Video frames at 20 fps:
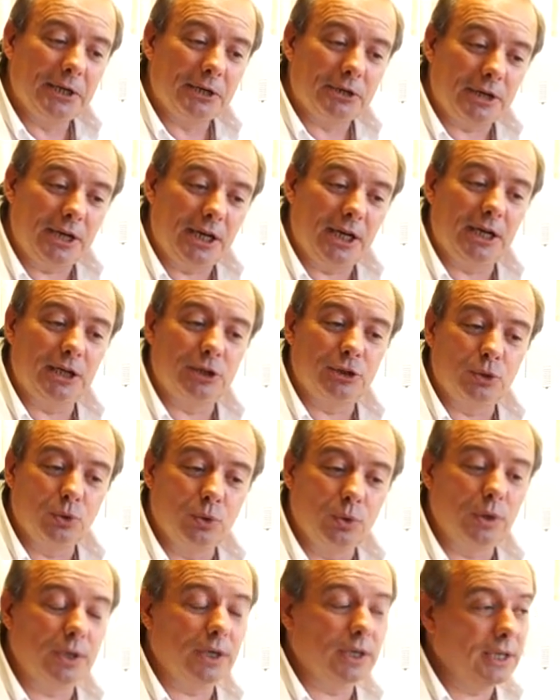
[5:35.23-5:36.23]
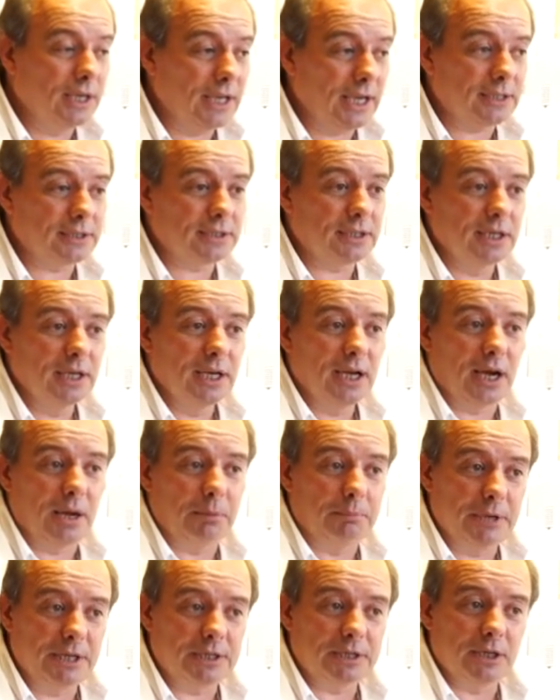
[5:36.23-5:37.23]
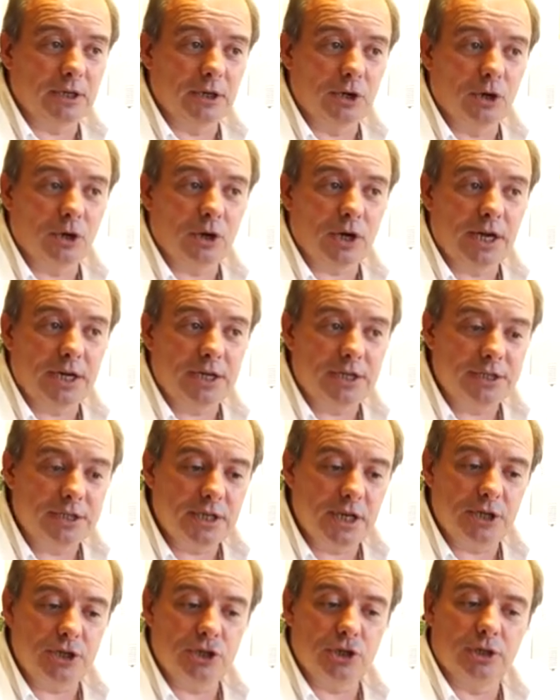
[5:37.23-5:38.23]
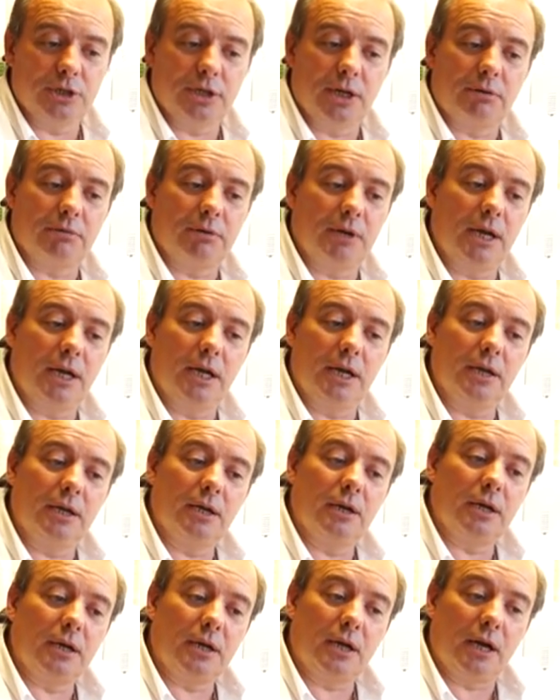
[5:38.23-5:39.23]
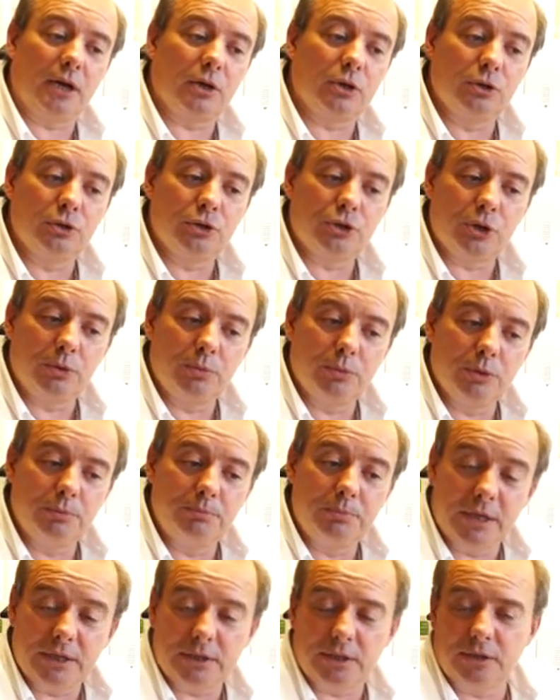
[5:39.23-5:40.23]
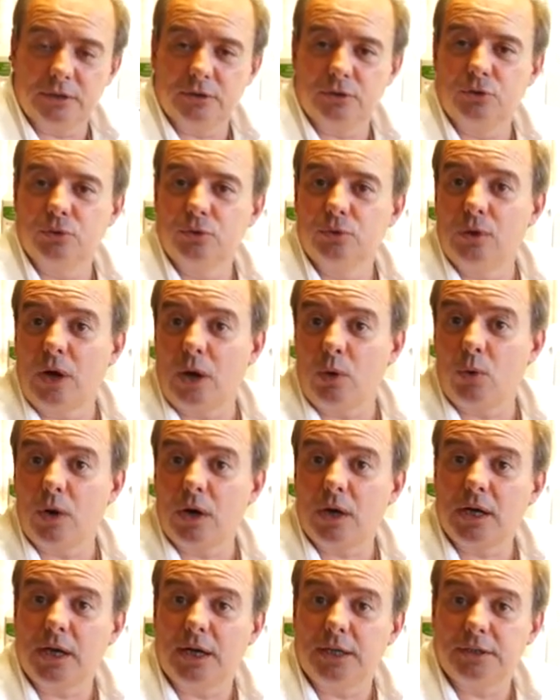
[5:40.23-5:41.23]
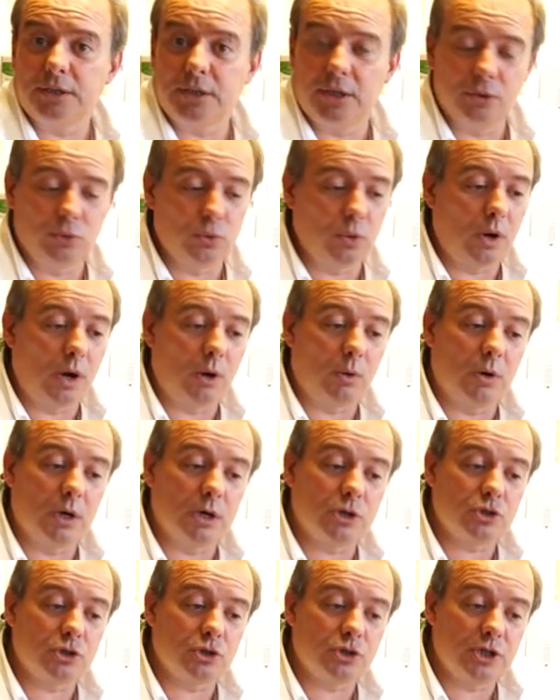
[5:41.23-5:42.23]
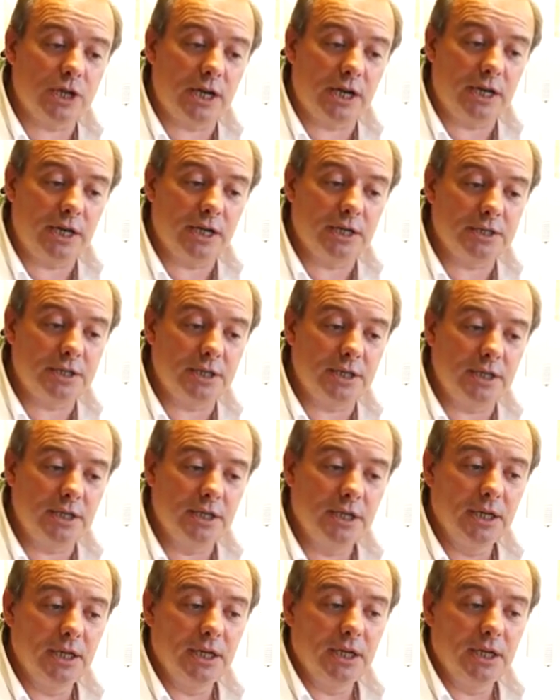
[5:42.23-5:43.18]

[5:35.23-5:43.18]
really to get a better organization that really can contribute better to our country, to our society,